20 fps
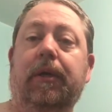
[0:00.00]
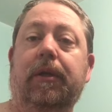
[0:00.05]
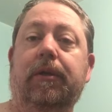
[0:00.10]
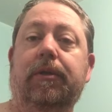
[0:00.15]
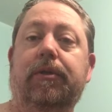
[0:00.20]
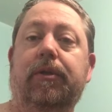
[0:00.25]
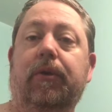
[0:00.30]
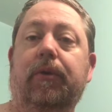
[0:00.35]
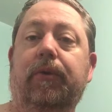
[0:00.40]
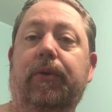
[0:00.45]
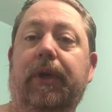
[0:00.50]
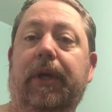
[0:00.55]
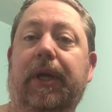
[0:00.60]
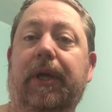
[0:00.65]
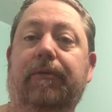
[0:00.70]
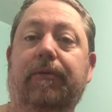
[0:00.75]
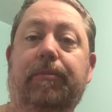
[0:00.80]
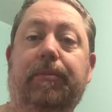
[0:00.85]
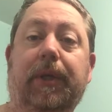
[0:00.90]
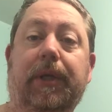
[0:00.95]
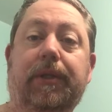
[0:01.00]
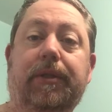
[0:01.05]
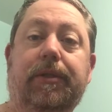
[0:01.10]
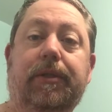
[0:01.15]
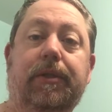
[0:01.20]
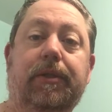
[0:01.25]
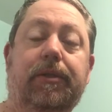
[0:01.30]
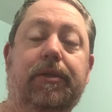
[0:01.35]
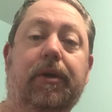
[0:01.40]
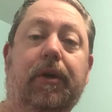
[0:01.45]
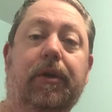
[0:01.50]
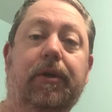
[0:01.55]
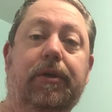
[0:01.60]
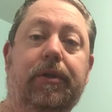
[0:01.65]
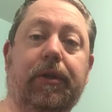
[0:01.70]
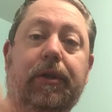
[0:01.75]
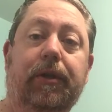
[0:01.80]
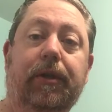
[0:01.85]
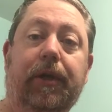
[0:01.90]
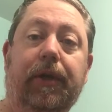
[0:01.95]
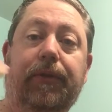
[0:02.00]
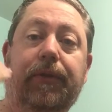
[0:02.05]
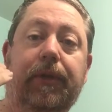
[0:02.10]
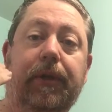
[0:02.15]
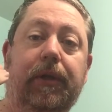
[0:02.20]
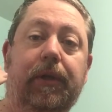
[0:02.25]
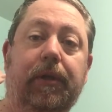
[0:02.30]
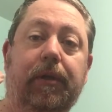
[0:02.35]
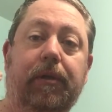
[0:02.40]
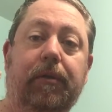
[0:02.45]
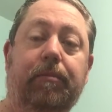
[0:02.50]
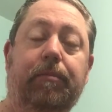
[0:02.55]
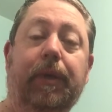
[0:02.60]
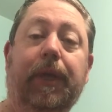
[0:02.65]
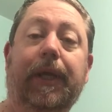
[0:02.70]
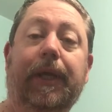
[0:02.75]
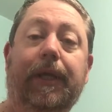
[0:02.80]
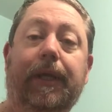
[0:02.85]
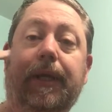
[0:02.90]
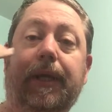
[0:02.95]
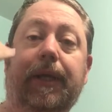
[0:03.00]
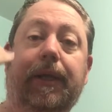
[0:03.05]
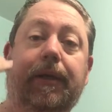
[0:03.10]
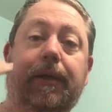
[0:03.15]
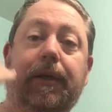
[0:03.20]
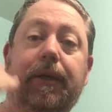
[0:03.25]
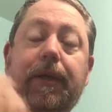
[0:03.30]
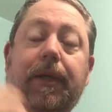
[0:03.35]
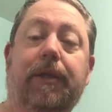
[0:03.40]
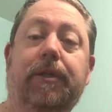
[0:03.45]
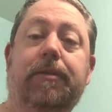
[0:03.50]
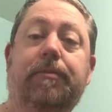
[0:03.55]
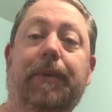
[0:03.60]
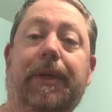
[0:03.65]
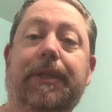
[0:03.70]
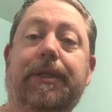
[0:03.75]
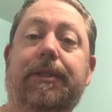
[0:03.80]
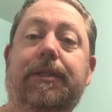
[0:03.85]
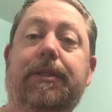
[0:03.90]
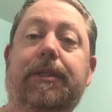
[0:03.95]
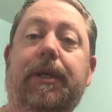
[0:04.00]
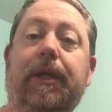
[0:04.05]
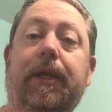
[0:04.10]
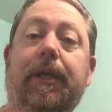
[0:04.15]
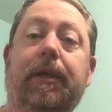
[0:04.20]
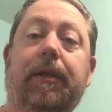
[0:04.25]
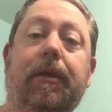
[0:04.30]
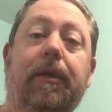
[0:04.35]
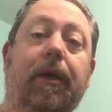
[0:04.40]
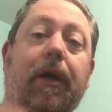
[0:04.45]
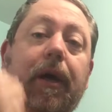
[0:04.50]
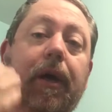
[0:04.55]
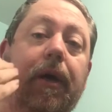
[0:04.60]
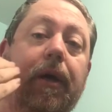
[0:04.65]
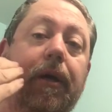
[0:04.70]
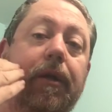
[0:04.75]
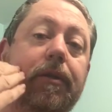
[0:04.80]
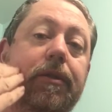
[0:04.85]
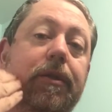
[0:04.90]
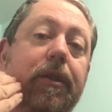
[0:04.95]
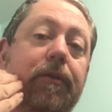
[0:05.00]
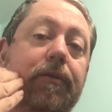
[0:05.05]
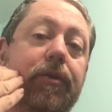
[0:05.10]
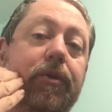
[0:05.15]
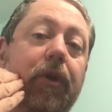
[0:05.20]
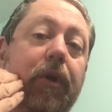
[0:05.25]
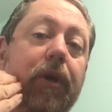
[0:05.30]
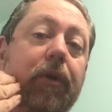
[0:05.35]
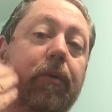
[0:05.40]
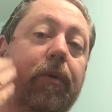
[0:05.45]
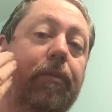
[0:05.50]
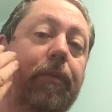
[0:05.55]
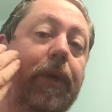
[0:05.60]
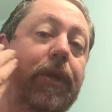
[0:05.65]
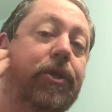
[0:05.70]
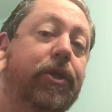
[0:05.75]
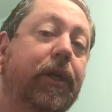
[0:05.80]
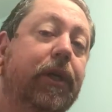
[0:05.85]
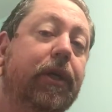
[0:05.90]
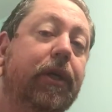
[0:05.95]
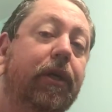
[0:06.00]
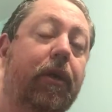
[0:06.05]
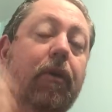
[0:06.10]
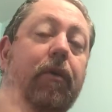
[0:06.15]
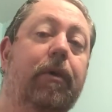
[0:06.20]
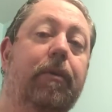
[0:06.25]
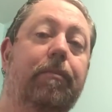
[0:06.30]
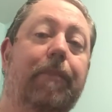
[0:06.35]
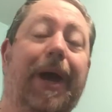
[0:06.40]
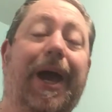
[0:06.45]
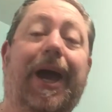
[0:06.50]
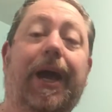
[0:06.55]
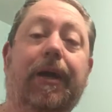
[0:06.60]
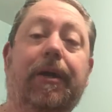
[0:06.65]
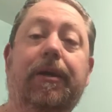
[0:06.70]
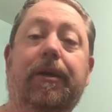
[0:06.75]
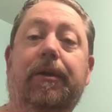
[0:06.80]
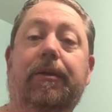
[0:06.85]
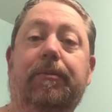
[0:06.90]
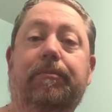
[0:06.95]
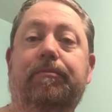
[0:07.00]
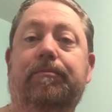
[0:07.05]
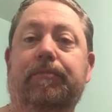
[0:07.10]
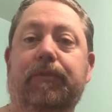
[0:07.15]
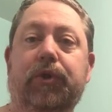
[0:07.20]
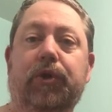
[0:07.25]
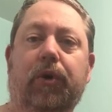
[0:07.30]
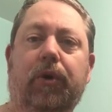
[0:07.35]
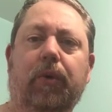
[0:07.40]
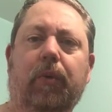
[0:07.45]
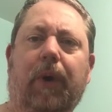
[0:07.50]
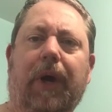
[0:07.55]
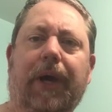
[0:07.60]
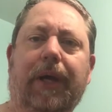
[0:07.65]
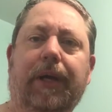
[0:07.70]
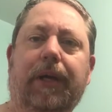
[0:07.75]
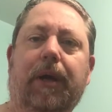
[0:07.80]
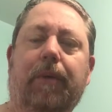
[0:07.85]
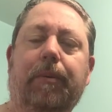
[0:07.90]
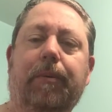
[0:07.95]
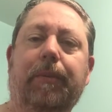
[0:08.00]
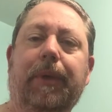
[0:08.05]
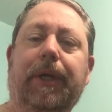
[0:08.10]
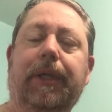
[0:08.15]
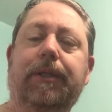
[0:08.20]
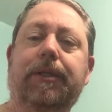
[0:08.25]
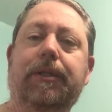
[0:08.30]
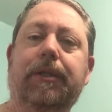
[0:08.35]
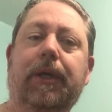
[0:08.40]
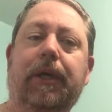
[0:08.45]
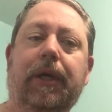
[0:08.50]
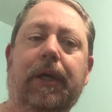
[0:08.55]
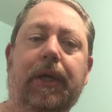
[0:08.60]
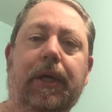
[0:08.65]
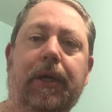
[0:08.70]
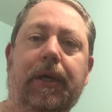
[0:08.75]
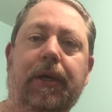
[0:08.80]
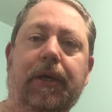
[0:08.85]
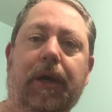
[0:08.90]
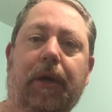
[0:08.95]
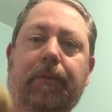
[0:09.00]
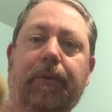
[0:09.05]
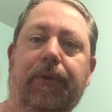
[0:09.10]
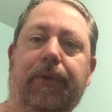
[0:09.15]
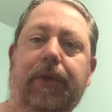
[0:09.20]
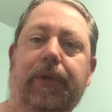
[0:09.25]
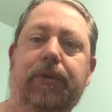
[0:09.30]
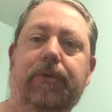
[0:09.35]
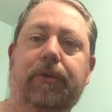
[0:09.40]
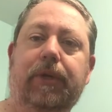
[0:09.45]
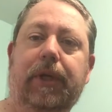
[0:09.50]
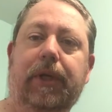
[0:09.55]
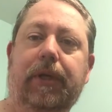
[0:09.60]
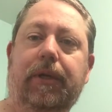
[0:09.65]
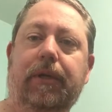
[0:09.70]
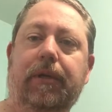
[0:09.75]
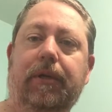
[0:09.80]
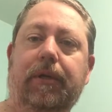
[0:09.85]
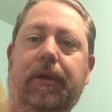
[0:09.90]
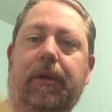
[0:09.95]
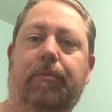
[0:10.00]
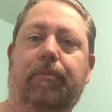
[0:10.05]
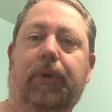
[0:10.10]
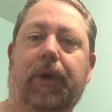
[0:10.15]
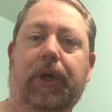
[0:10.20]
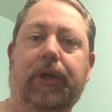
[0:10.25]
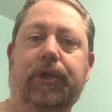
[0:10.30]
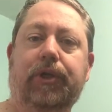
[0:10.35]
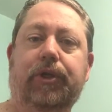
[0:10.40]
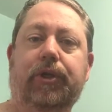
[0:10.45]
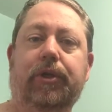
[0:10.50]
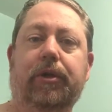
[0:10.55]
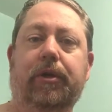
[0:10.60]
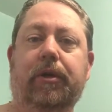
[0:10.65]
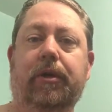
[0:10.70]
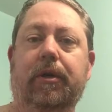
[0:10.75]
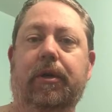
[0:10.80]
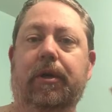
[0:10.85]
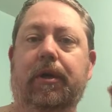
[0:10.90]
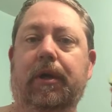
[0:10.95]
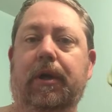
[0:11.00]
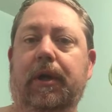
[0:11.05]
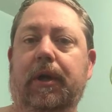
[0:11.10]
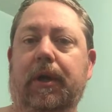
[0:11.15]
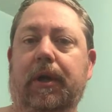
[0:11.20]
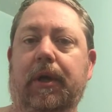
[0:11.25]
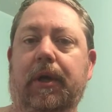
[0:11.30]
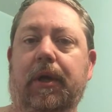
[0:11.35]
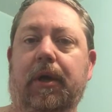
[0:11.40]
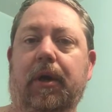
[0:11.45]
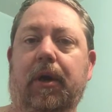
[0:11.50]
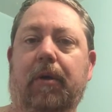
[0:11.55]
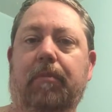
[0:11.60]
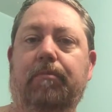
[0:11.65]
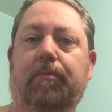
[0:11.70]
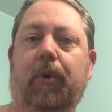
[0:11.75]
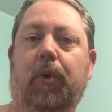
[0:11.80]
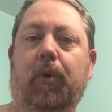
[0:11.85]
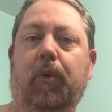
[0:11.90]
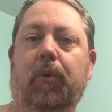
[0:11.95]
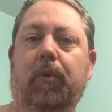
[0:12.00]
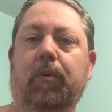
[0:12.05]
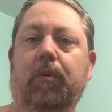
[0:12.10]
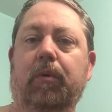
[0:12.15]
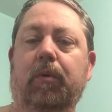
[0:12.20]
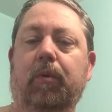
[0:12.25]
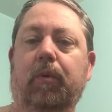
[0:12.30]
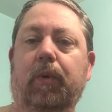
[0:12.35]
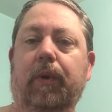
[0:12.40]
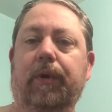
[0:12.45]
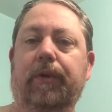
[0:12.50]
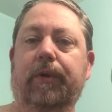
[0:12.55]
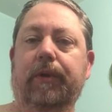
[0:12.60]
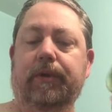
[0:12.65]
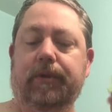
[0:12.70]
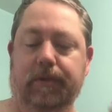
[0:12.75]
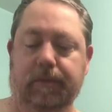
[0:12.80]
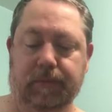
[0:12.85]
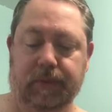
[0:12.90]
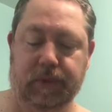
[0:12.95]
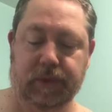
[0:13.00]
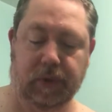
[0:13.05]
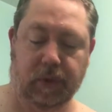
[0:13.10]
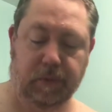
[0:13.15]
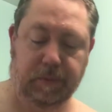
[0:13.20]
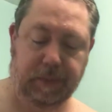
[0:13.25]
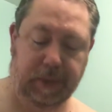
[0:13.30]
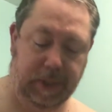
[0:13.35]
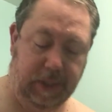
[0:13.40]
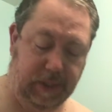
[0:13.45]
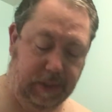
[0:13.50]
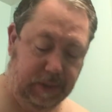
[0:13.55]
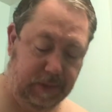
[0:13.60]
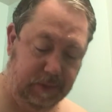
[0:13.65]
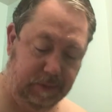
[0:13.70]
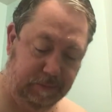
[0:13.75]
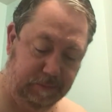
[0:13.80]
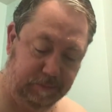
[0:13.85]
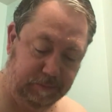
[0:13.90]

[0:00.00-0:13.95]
so that I have a place to start to get the blade in against my skin instead of starting with my cheek and going back. I'll show you why in a couple minutes. A couple of things you'll need: a brush, a bowl with some soap in it,